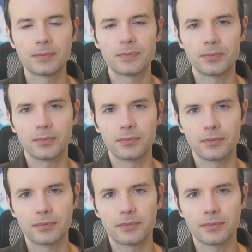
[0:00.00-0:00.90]

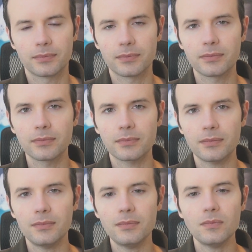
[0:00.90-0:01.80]
(no one is talking)